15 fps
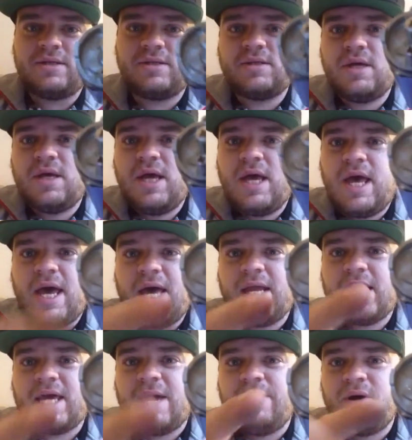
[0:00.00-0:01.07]
on this,
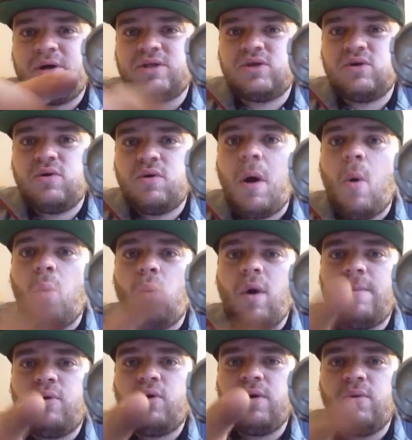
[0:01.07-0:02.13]
and it came out
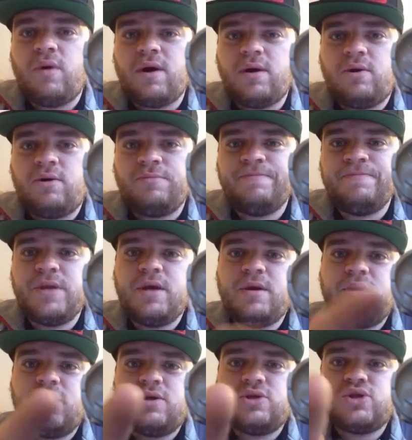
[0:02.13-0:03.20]
to 1.1 ohm.